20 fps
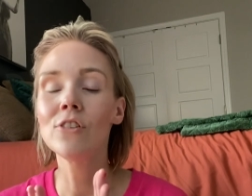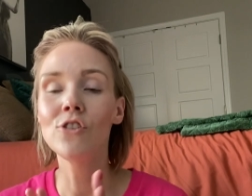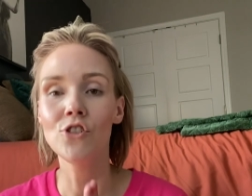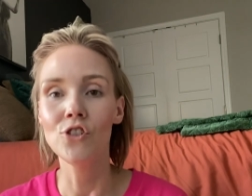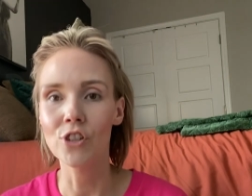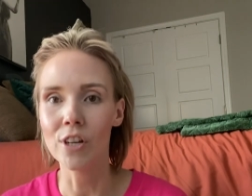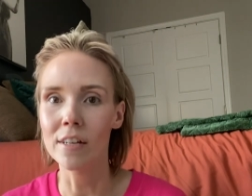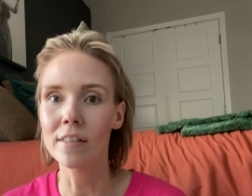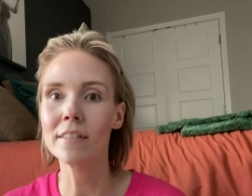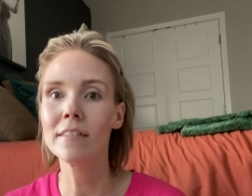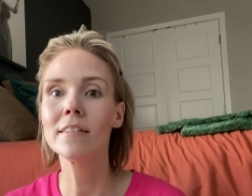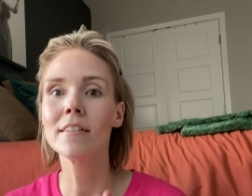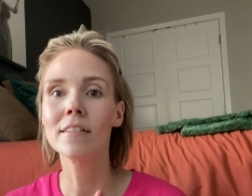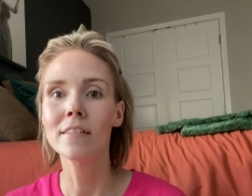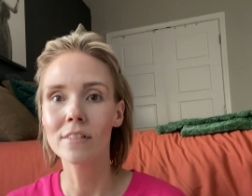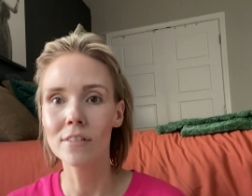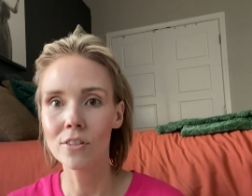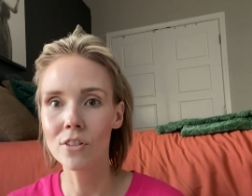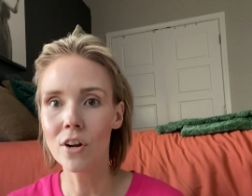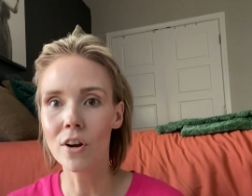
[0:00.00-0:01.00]
just
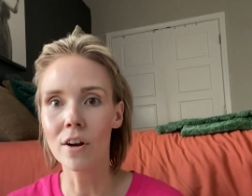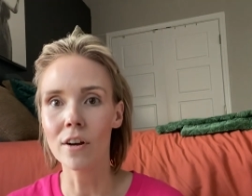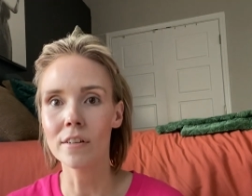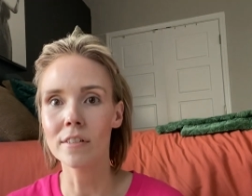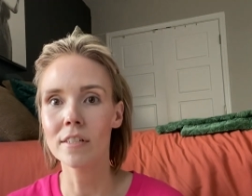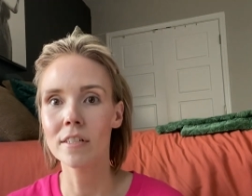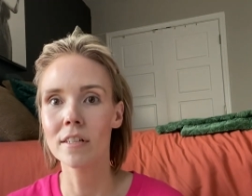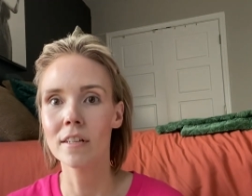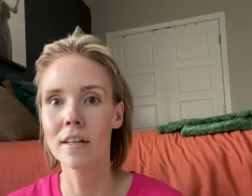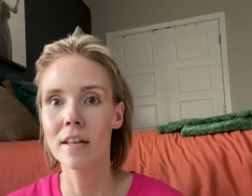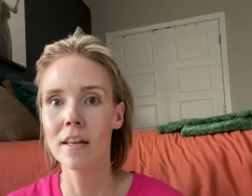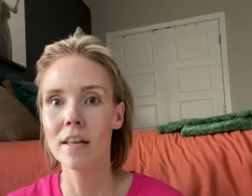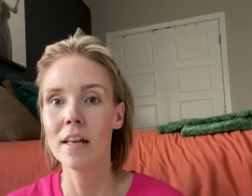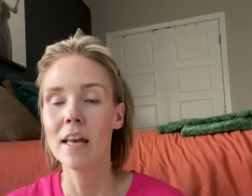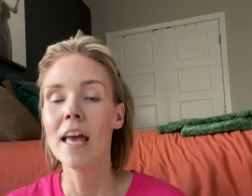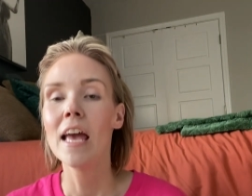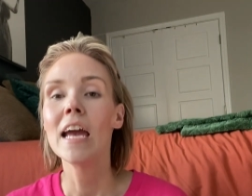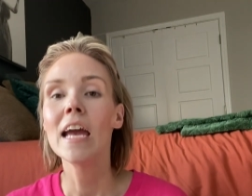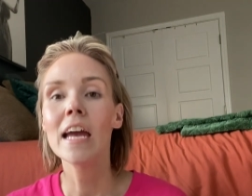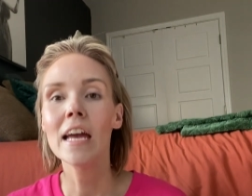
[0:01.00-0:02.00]
start
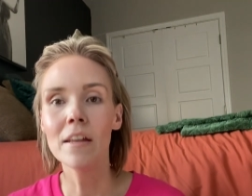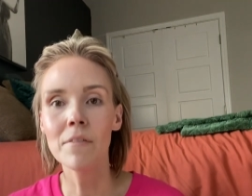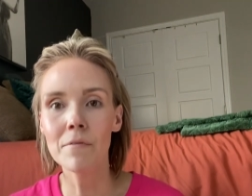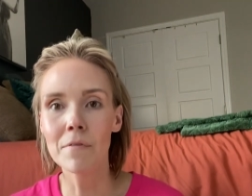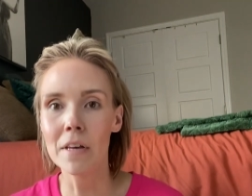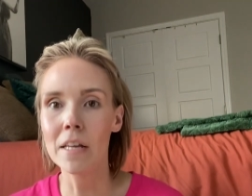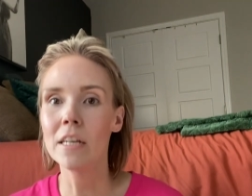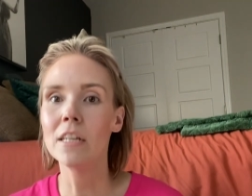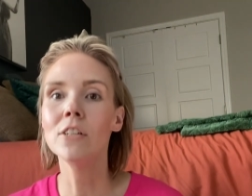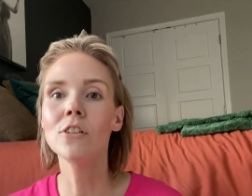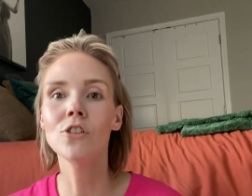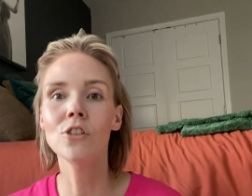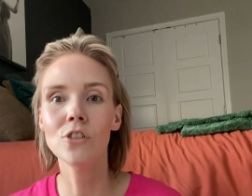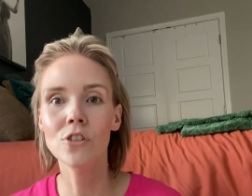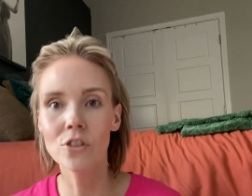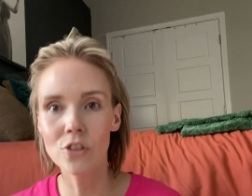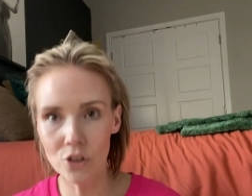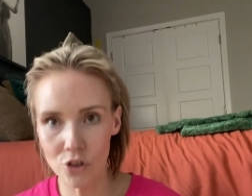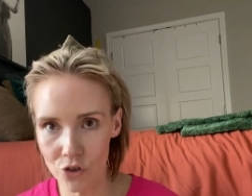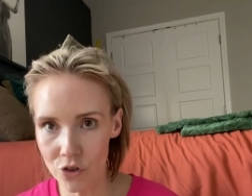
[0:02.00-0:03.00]
and finish
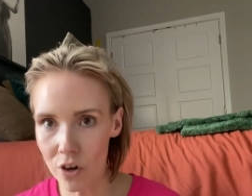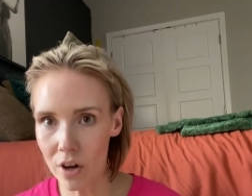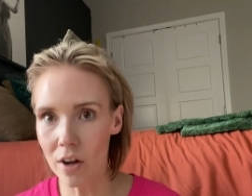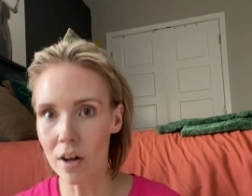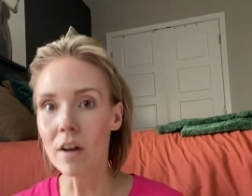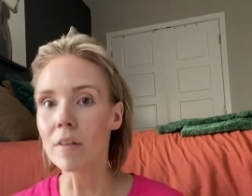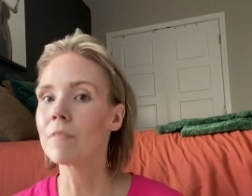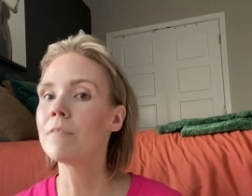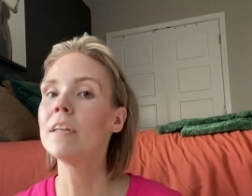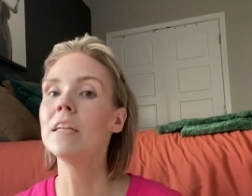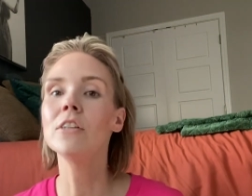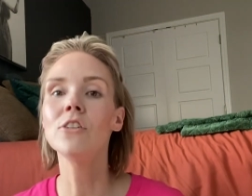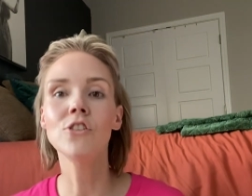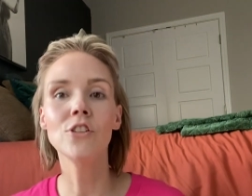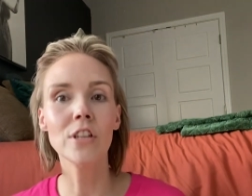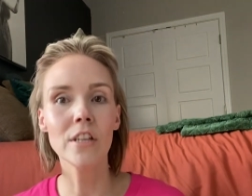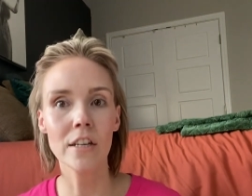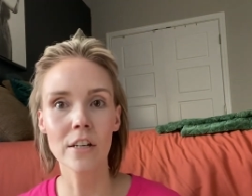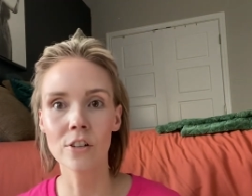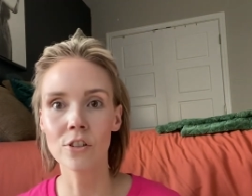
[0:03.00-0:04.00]
strong. Finish the
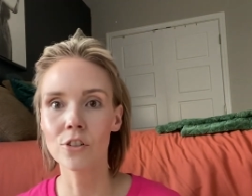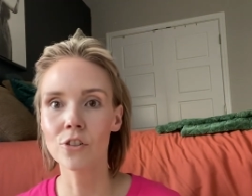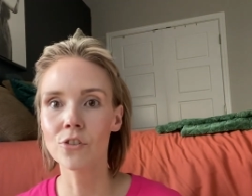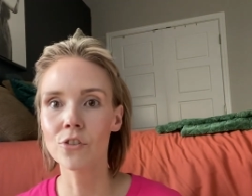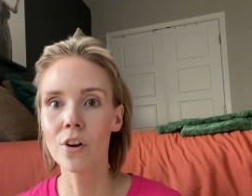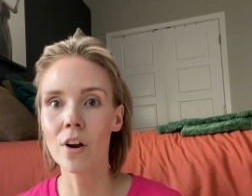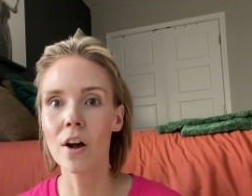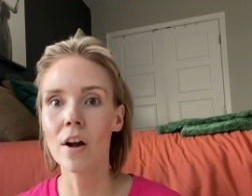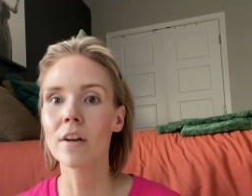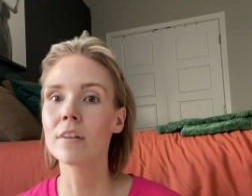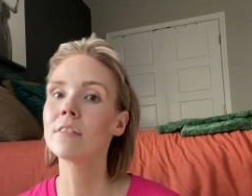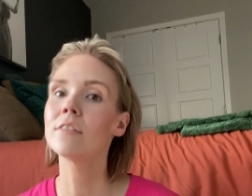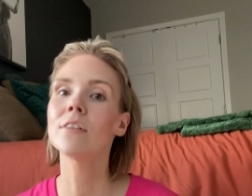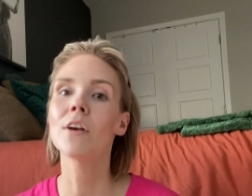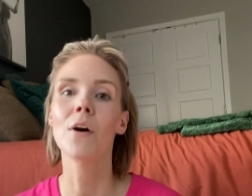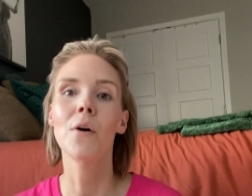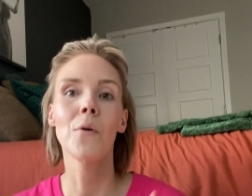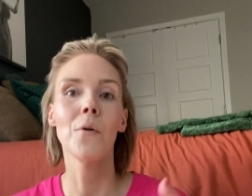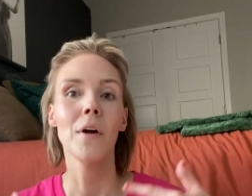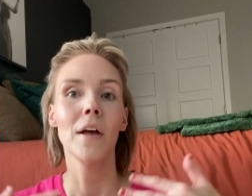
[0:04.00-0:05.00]
year strong.
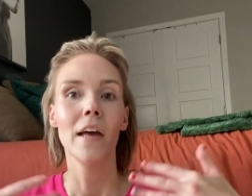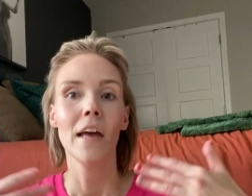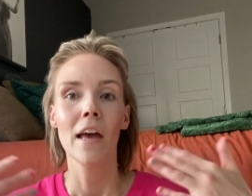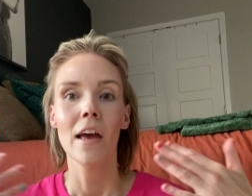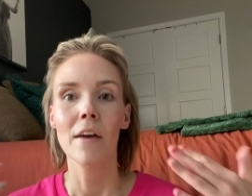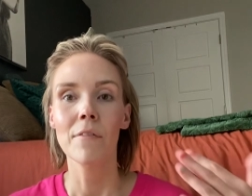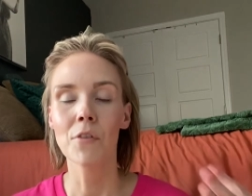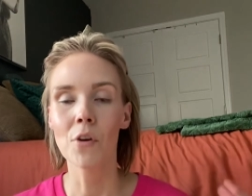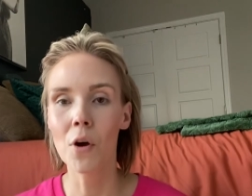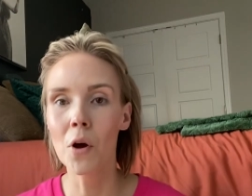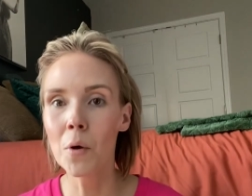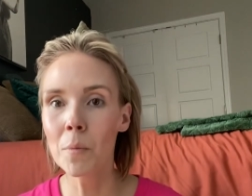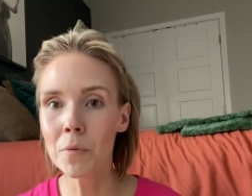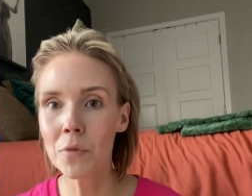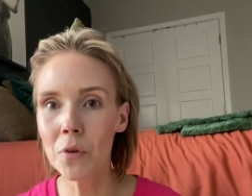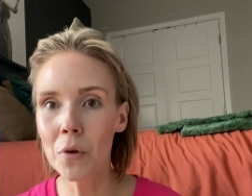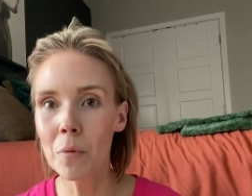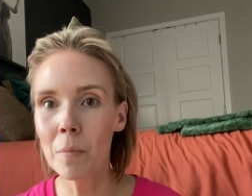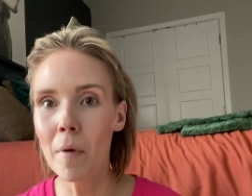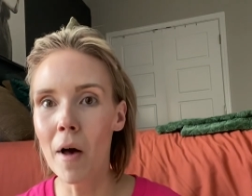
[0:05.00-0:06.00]
So if you're a
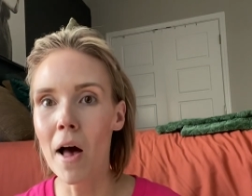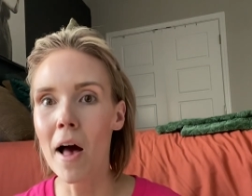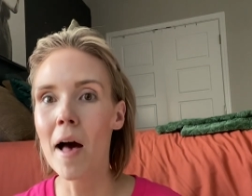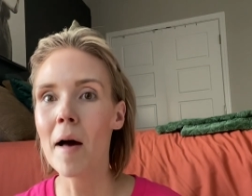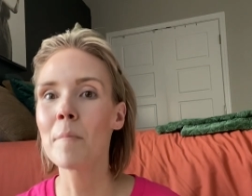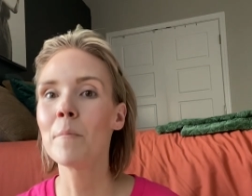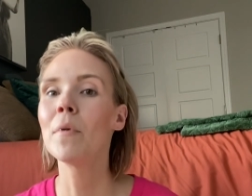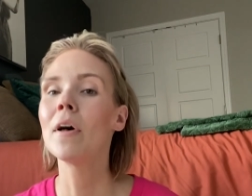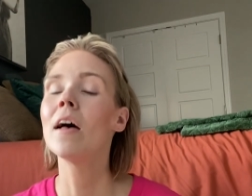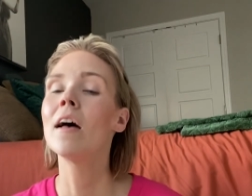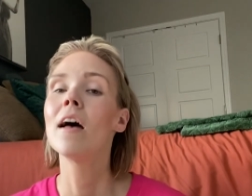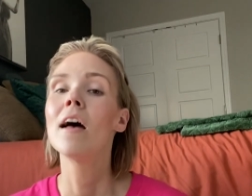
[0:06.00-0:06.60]
homeschool mom,